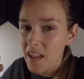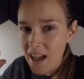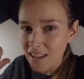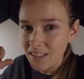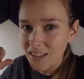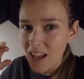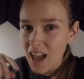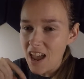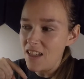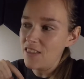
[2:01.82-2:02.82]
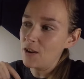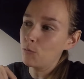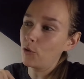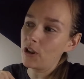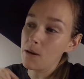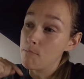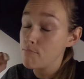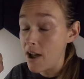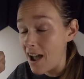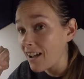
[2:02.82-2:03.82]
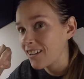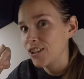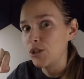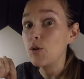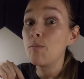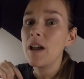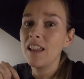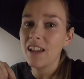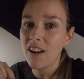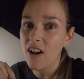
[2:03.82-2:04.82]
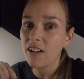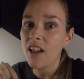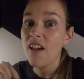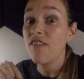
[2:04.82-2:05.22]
ends, and then we'll get back to pinning it on the